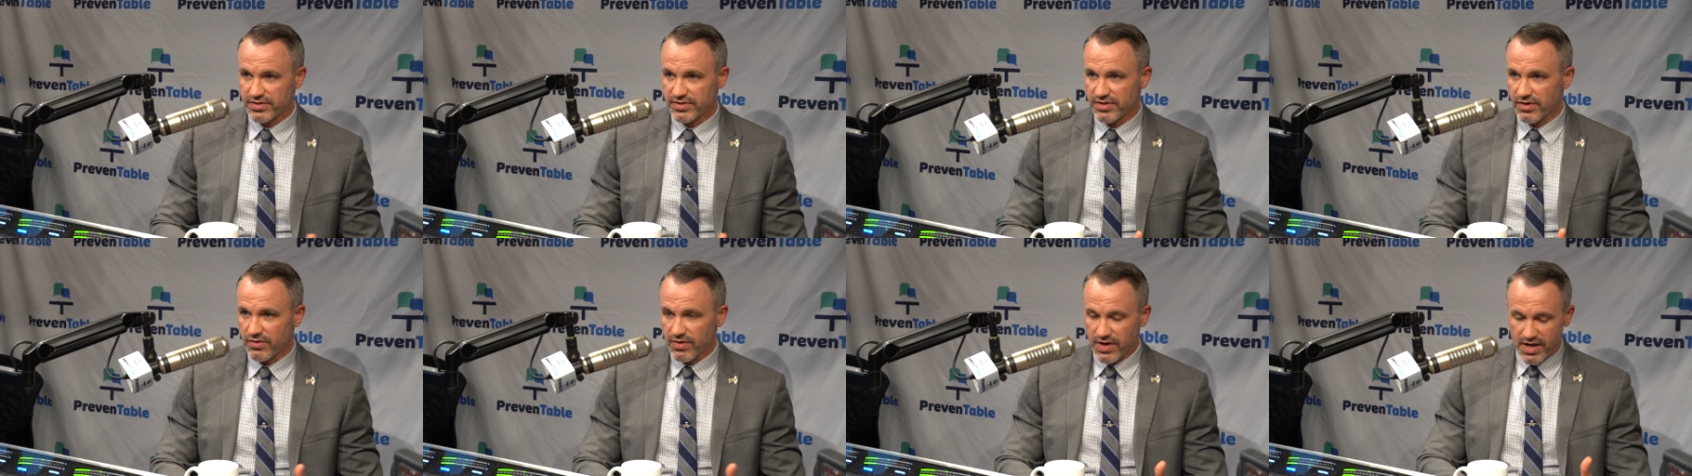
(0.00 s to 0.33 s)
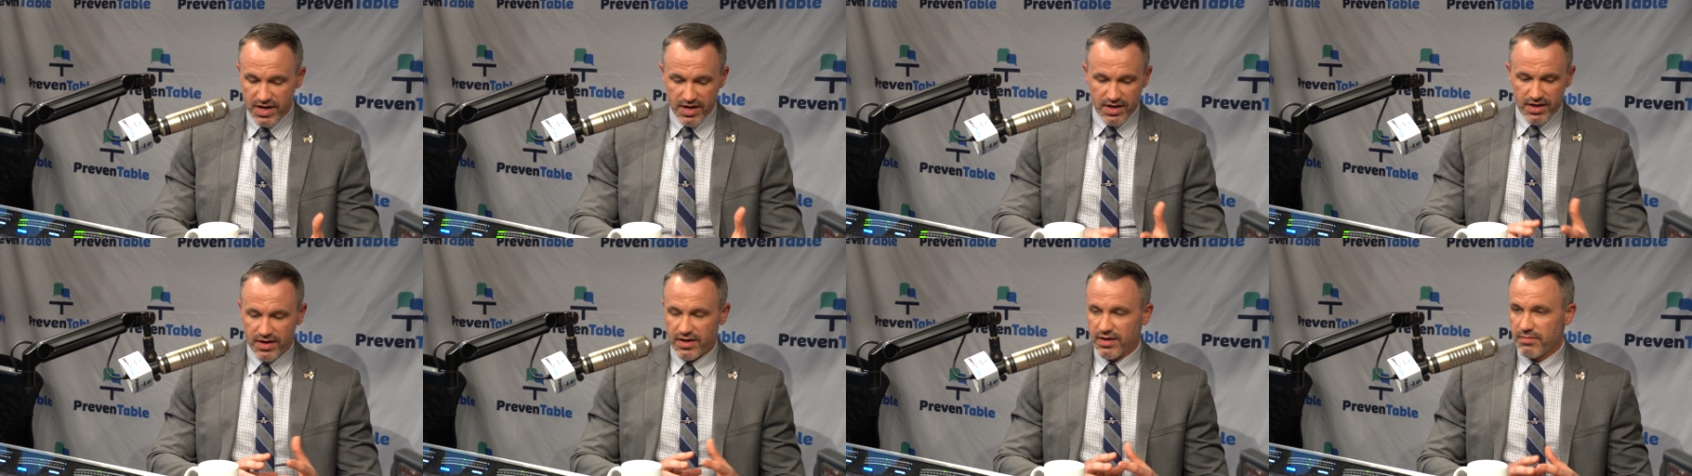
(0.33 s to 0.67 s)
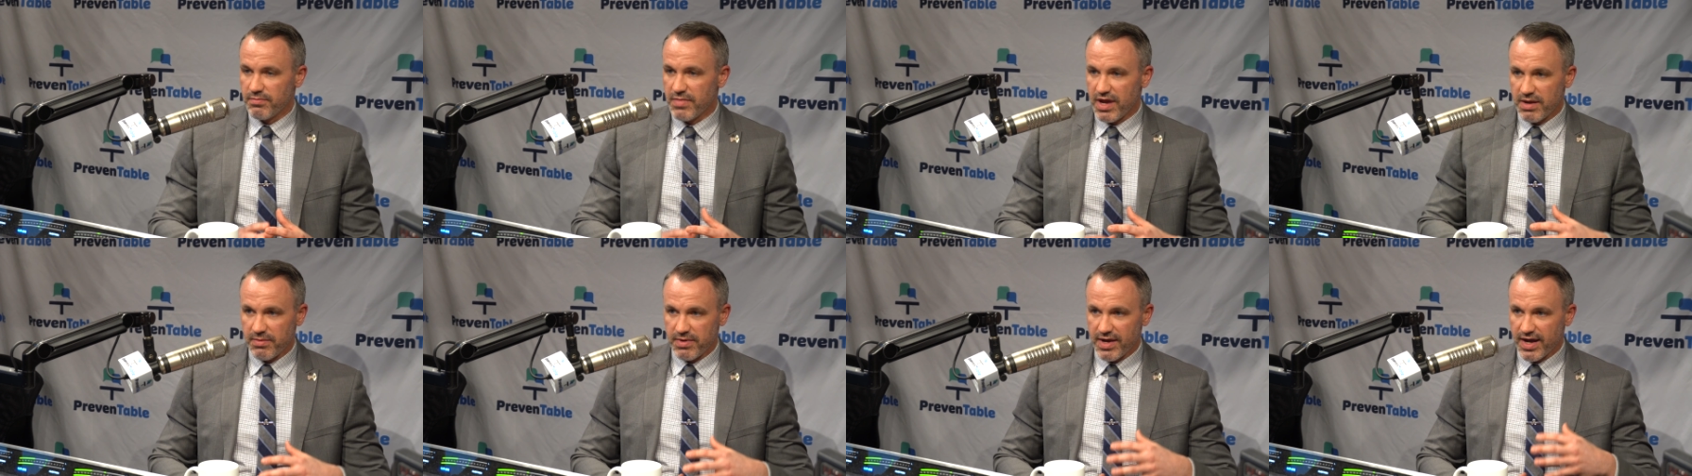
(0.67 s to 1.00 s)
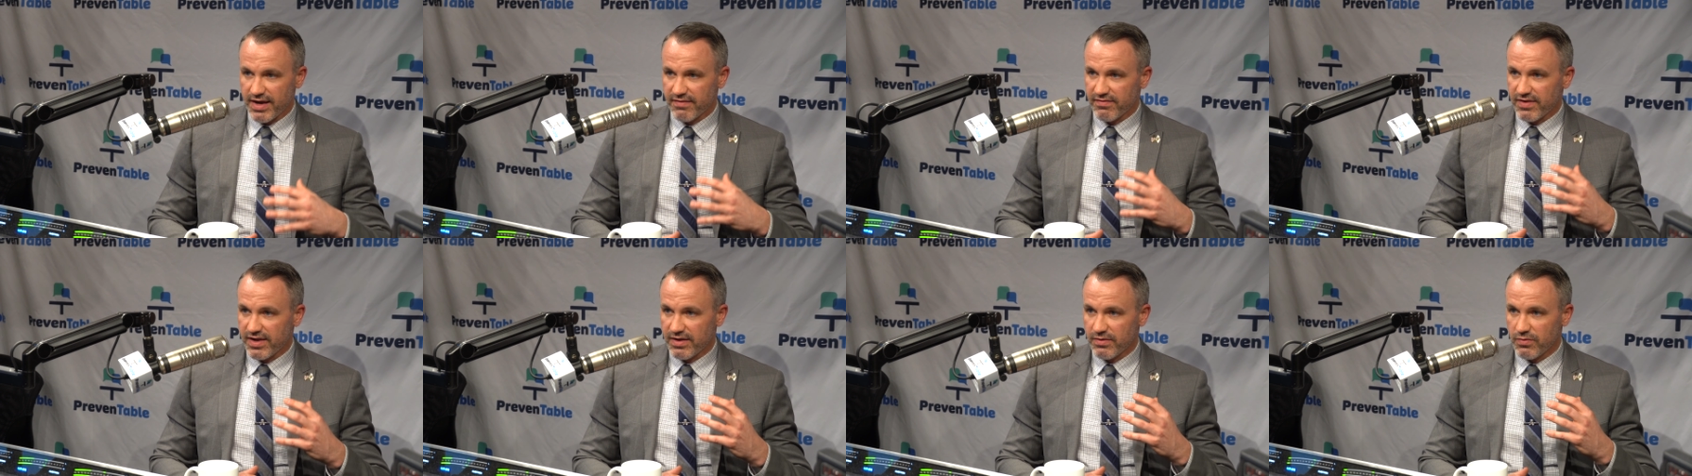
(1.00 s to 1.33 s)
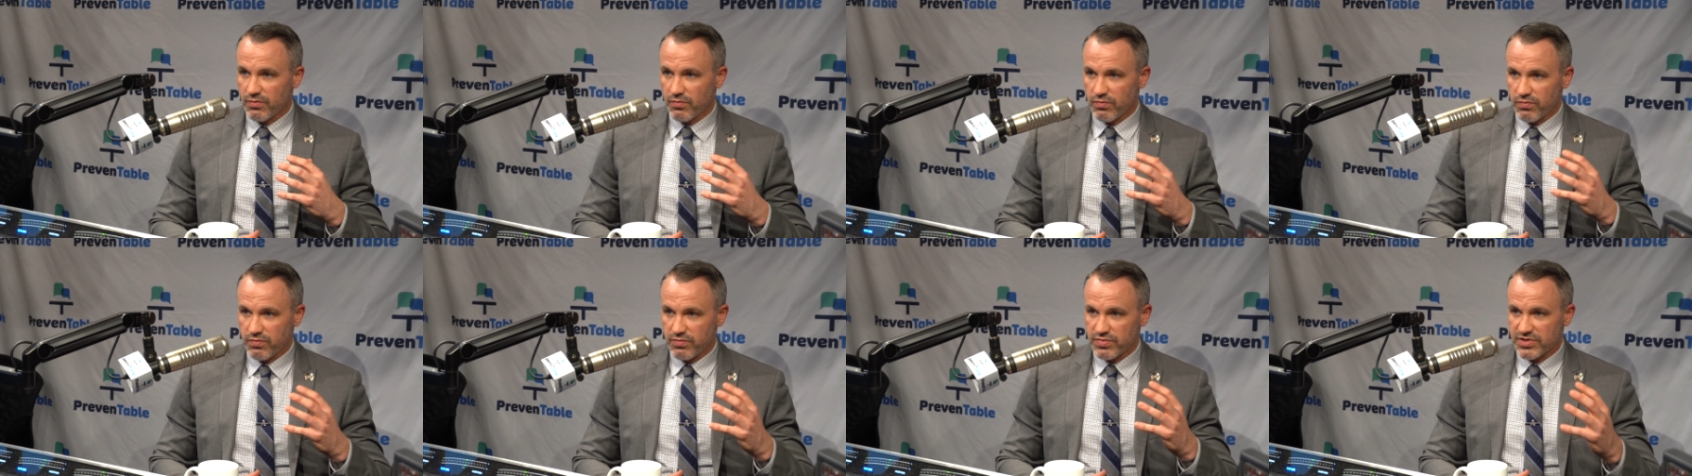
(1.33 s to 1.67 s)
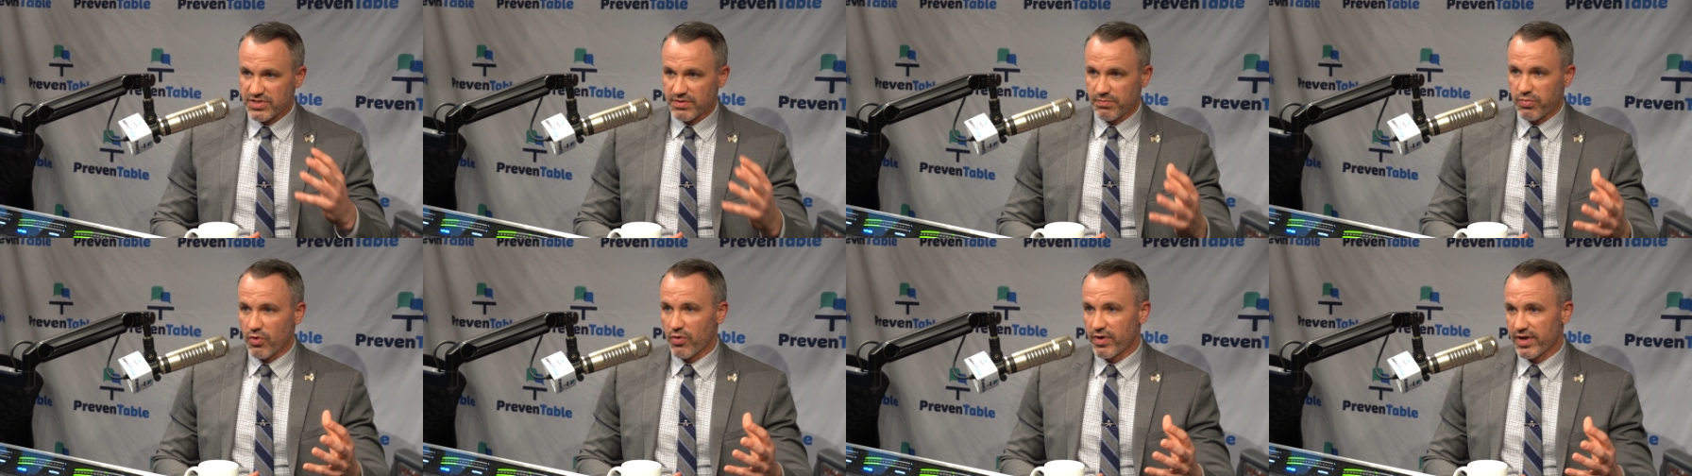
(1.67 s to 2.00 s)
So maybe I
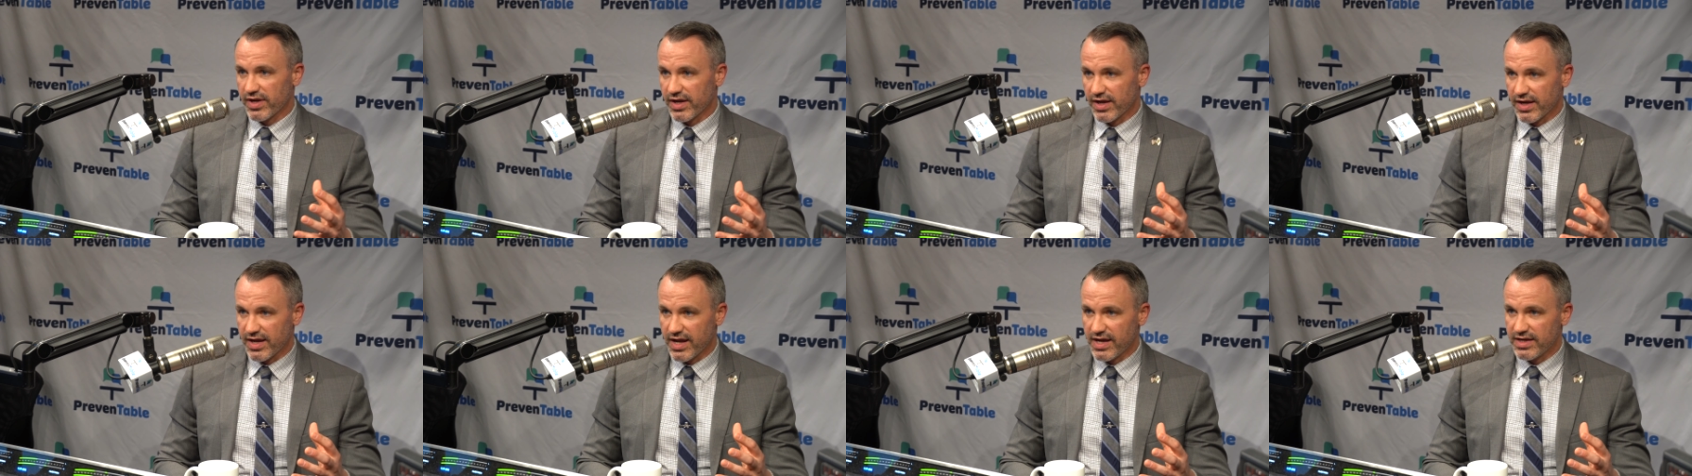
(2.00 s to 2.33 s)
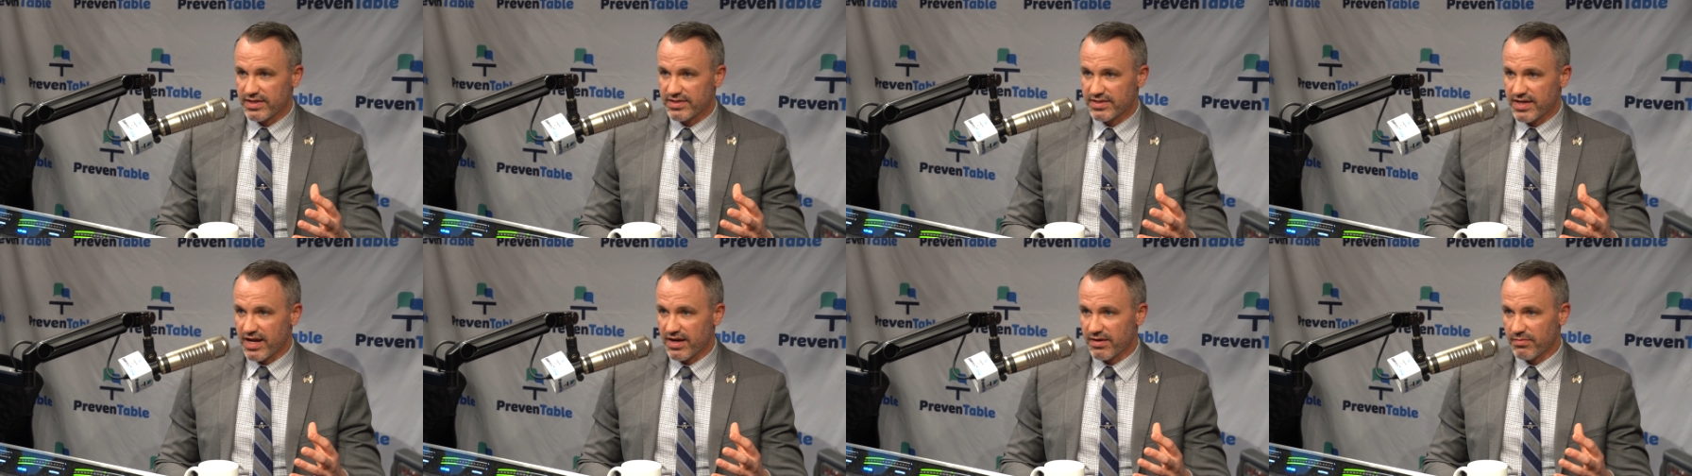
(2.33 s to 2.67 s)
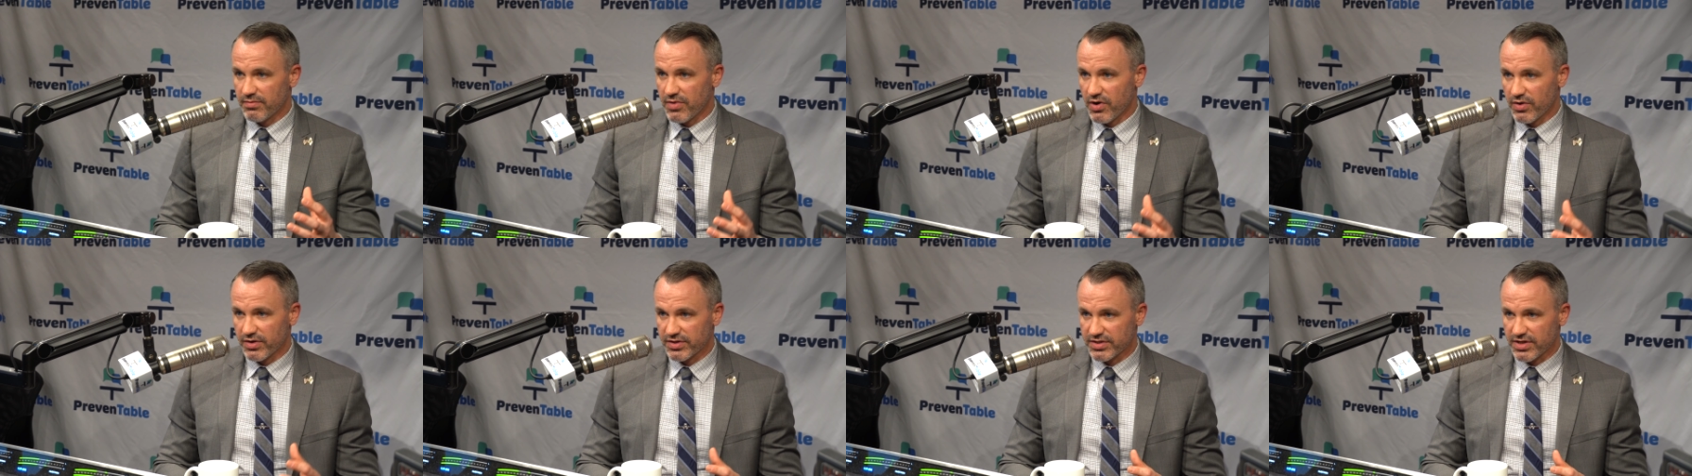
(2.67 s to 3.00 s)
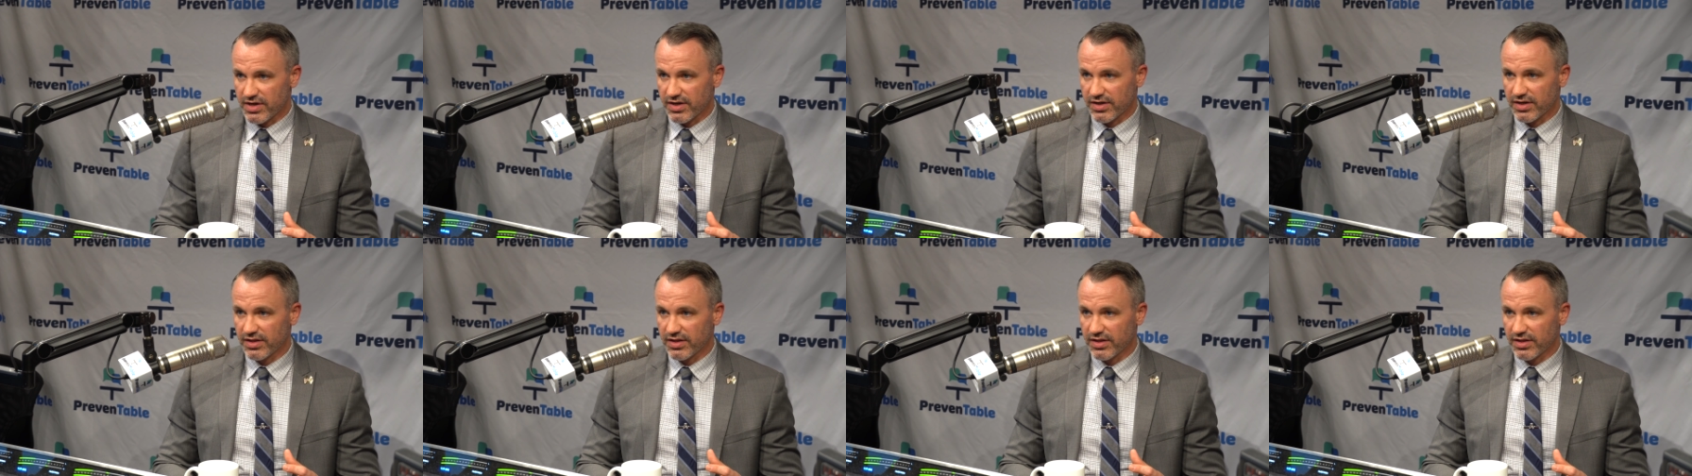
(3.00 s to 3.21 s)
supporting a case down in Bogota,